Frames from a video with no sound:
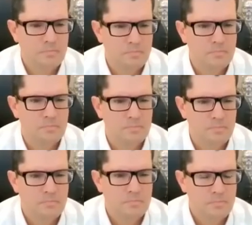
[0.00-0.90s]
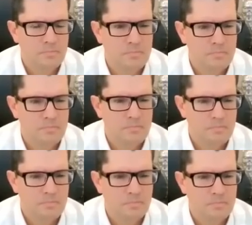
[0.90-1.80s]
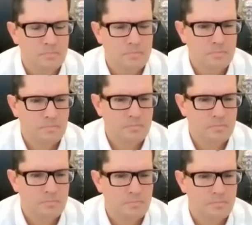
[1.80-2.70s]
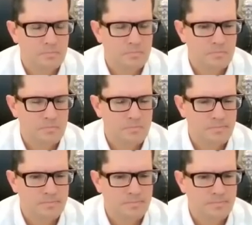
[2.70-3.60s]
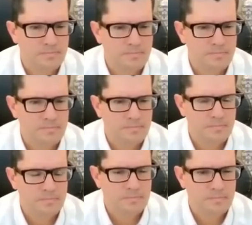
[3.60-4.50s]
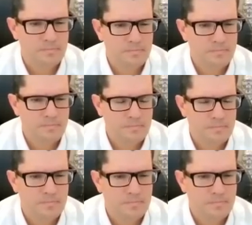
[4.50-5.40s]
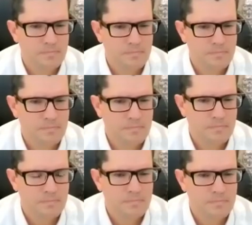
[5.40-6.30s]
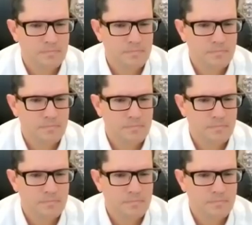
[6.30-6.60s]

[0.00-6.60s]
[no speech]